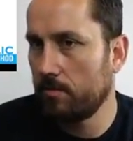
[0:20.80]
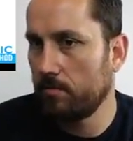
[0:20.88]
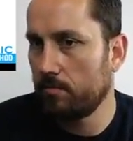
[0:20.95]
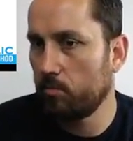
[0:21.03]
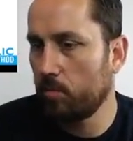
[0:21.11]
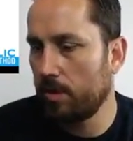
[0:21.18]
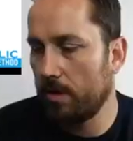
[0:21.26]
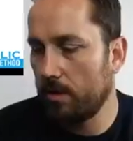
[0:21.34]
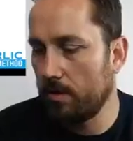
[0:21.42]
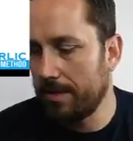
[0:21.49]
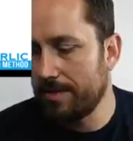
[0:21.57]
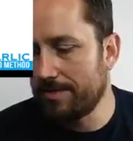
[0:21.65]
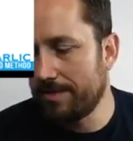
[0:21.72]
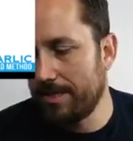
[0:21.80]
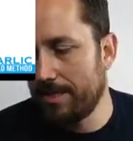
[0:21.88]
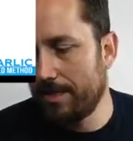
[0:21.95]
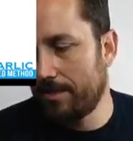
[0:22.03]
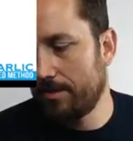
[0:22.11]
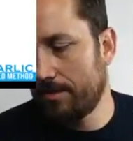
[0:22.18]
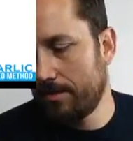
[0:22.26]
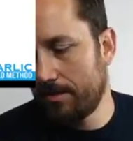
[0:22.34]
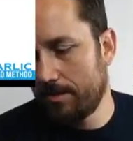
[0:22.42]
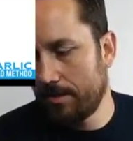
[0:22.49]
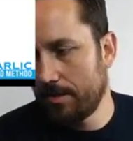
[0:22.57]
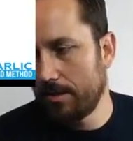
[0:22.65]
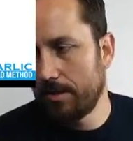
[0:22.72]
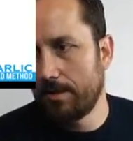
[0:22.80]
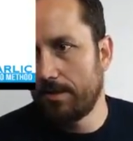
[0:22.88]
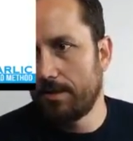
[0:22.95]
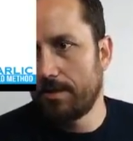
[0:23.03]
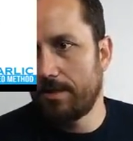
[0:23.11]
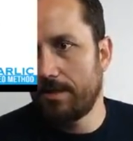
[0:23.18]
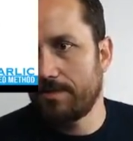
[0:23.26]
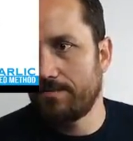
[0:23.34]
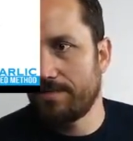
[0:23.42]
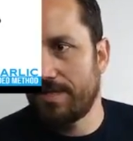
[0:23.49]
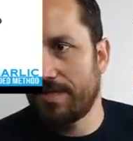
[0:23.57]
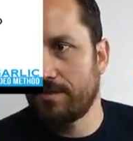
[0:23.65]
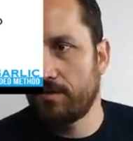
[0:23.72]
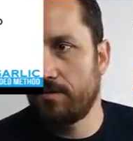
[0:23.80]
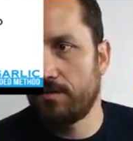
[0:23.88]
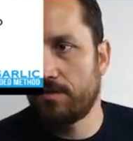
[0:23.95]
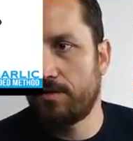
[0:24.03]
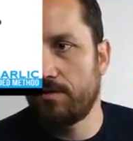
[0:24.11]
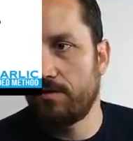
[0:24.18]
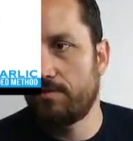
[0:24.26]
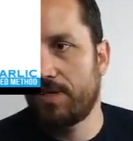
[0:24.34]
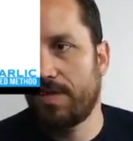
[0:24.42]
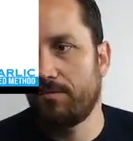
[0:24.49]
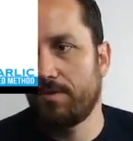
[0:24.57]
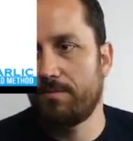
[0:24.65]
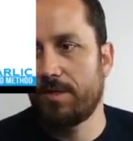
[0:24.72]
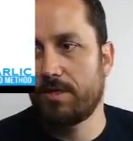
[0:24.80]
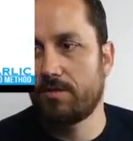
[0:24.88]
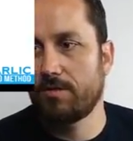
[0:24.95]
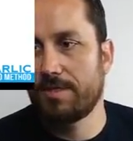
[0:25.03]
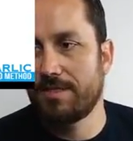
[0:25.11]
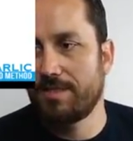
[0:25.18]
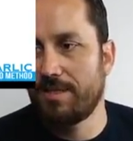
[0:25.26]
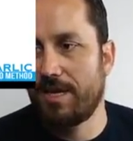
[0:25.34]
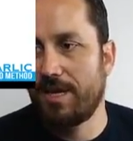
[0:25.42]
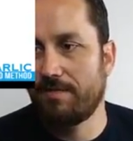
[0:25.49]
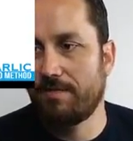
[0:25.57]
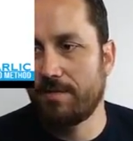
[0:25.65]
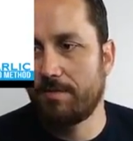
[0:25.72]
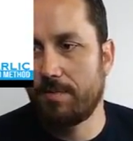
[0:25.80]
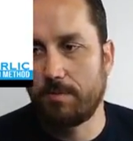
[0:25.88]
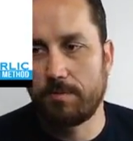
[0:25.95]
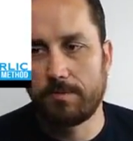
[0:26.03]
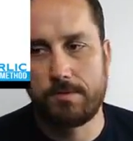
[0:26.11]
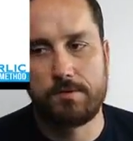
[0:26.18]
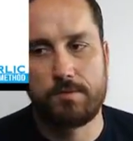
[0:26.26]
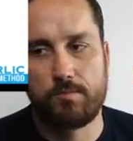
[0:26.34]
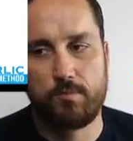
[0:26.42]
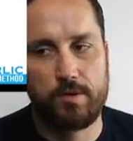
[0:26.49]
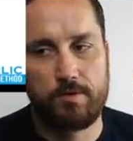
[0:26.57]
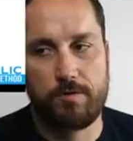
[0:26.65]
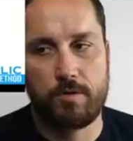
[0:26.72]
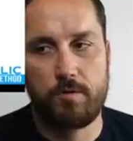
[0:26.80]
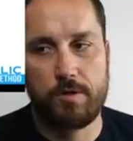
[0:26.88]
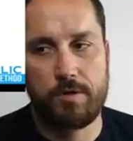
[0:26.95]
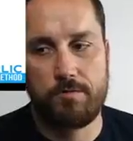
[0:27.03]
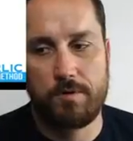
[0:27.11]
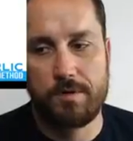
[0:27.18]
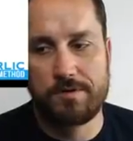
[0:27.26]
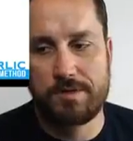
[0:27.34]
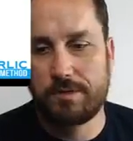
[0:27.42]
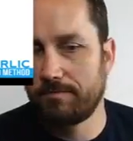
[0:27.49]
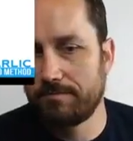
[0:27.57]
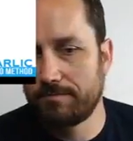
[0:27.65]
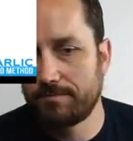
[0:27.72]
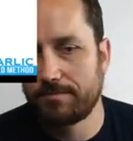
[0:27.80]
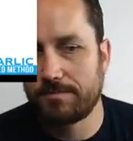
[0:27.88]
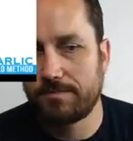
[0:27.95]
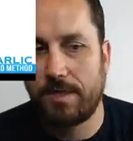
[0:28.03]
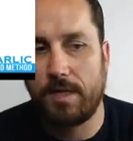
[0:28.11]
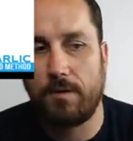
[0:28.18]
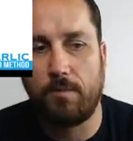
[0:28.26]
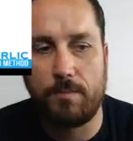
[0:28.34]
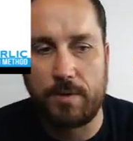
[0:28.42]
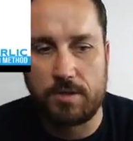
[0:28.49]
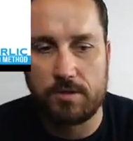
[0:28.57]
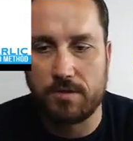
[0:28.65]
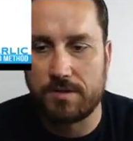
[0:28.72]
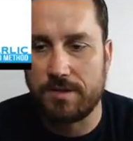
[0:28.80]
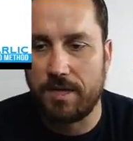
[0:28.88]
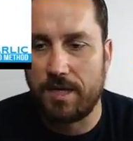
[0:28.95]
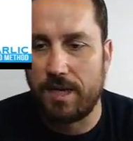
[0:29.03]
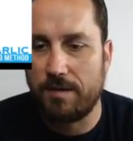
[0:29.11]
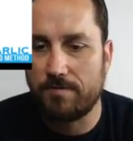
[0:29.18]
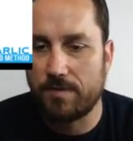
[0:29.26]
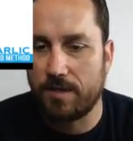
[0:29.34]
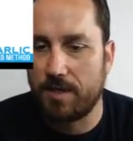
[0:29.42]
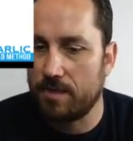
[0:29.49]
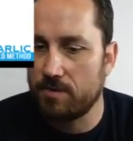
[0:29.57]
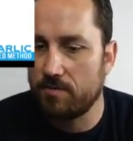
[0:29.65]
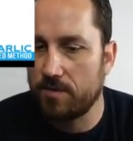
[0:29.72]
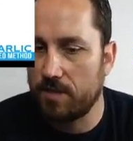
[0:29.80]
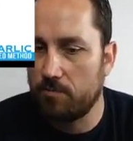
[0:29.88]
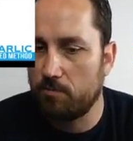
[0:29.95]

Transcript: today. Had some technical issues, but I want to make sure this is live. Some people do some pre-recorded ones. I want to make sure it's live so I can answer any questions